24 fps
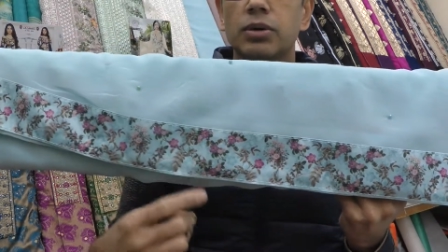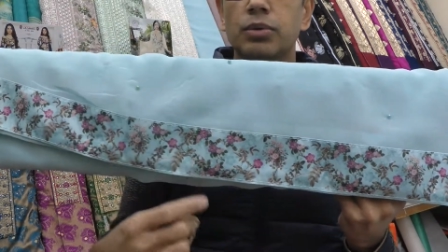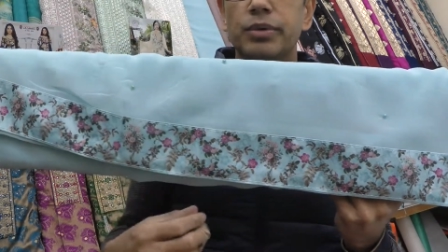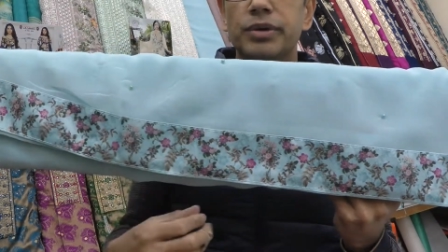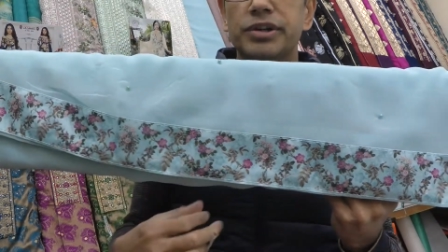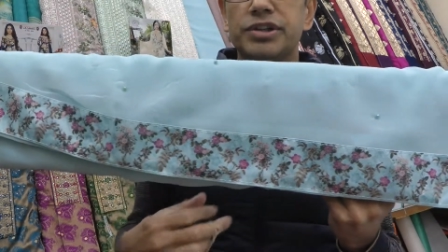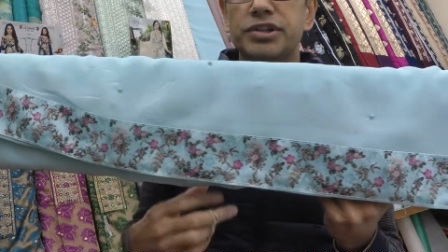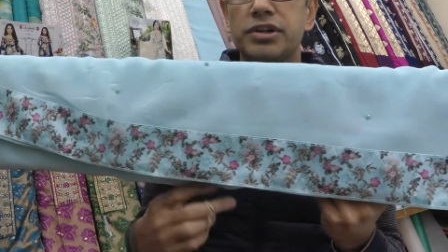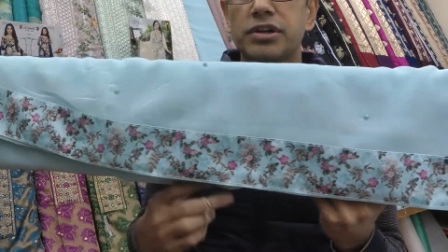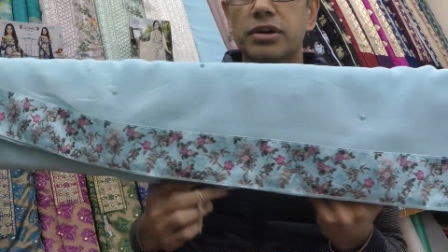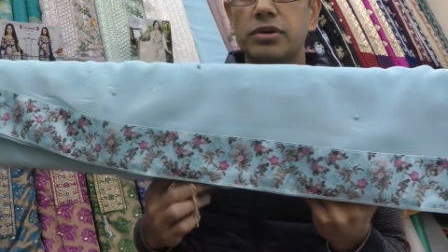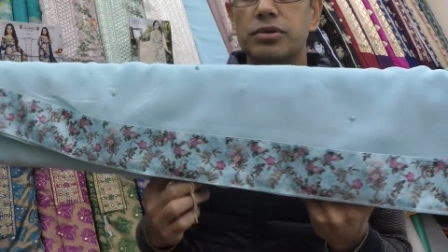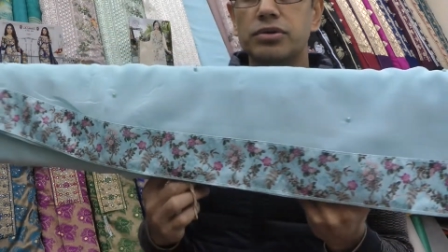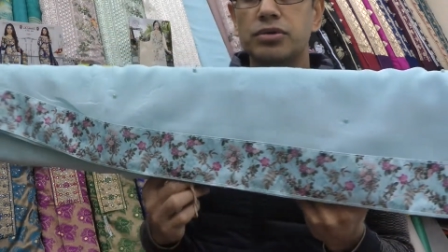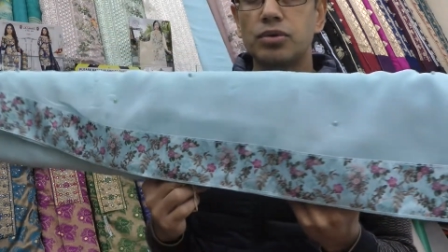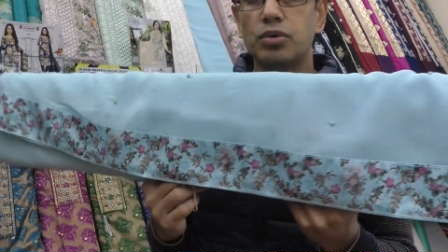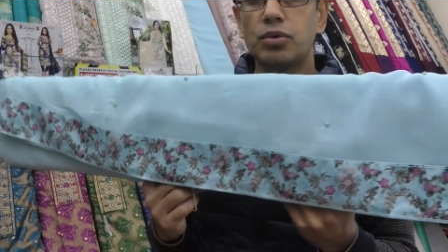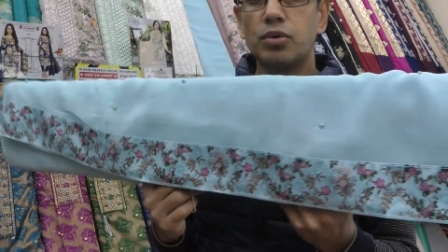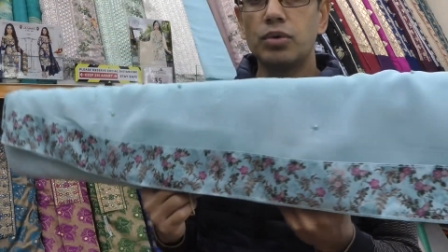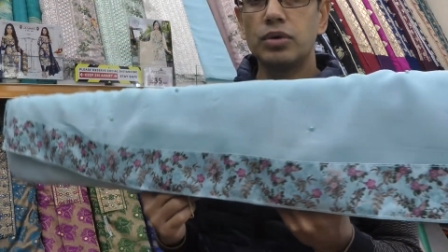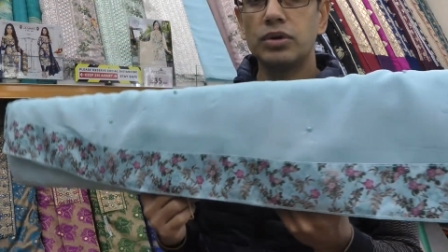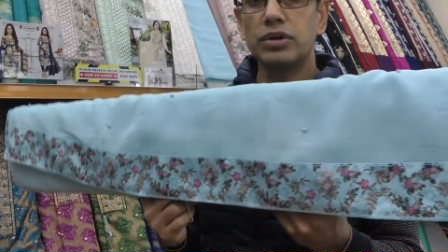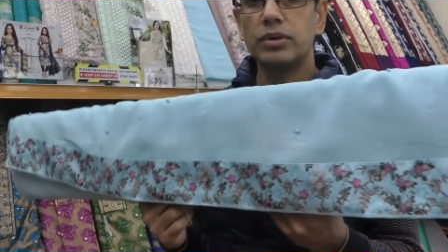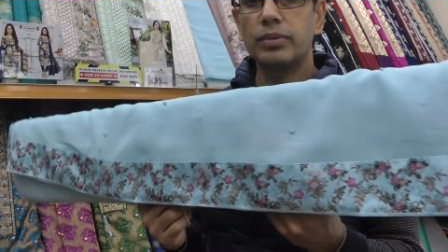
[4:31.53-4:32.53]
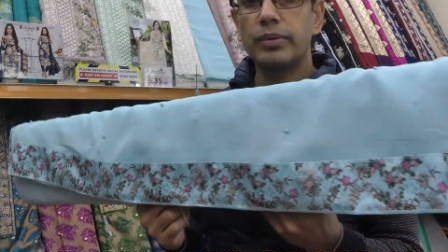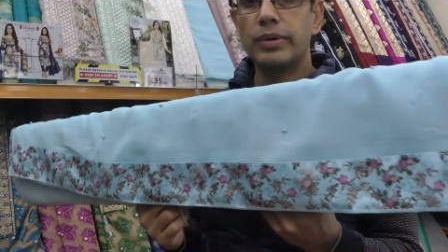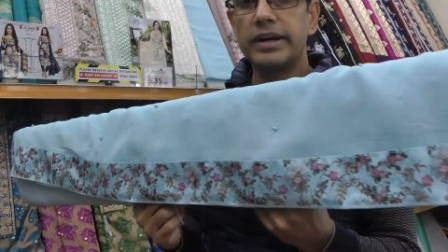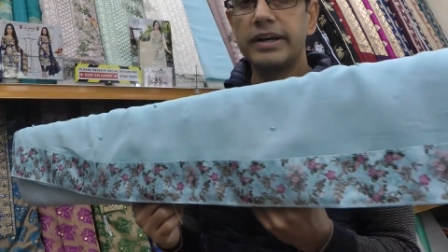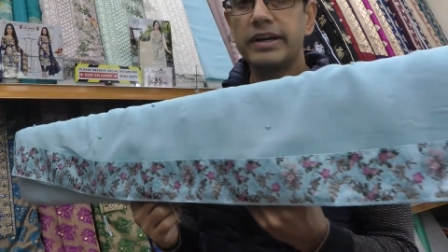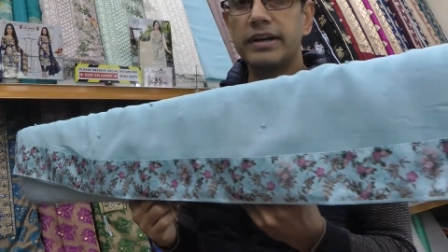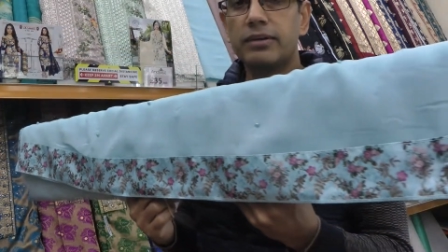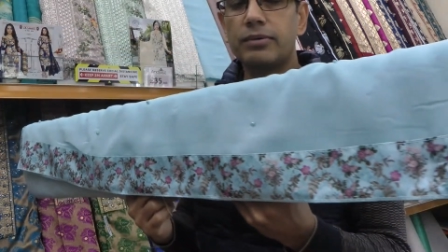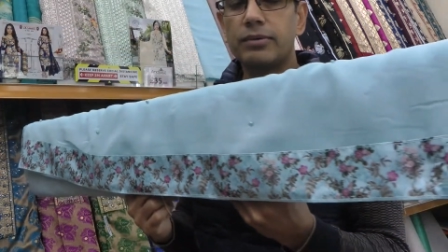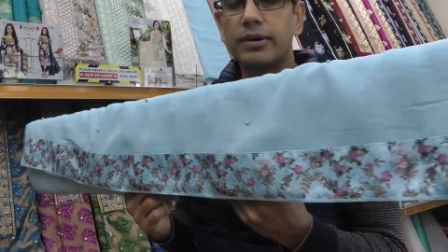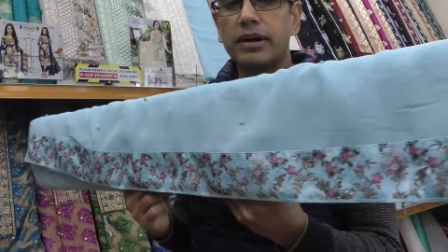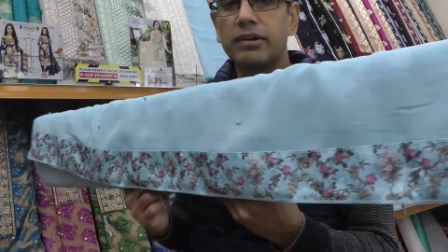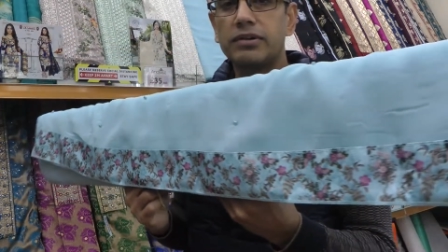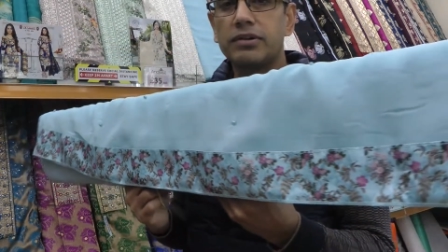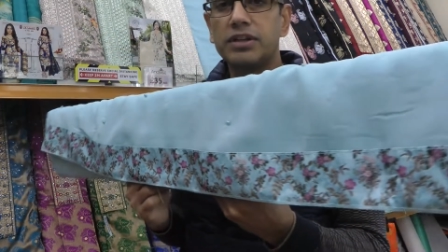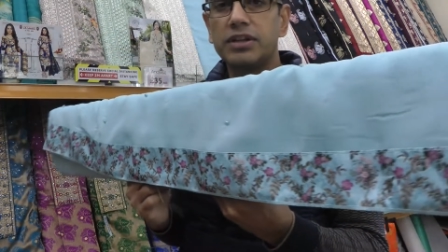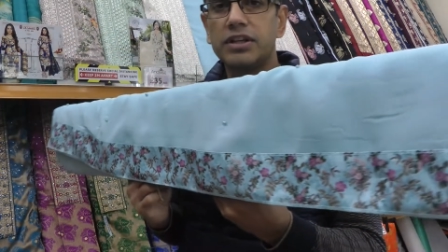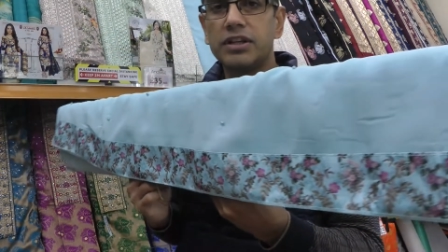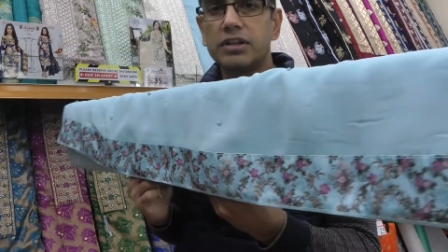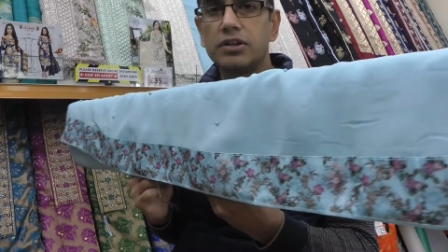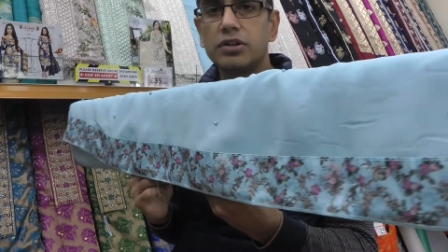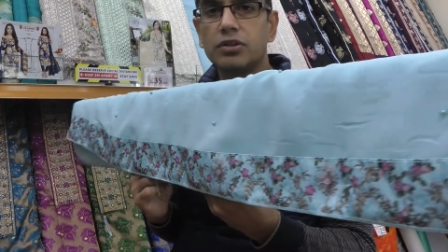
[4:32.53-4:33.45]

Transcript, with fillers: which goes all the way around the